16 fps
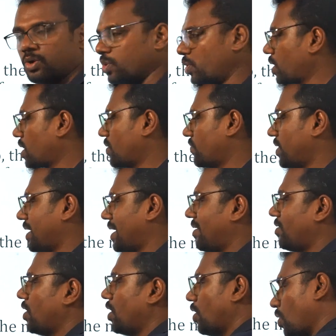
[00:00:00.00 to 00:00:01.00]
Okay, we
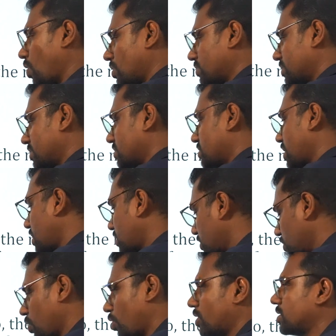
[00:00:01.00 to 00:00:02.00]
have all things are
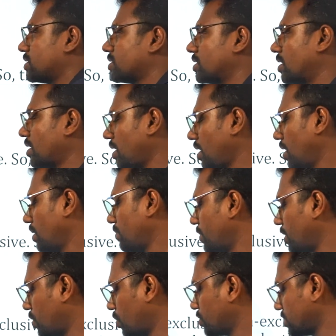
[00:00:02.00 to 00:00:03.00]
non-eternal
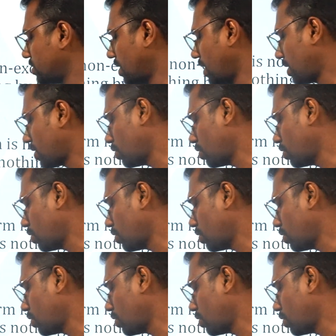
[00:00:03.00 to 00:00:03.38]
because they are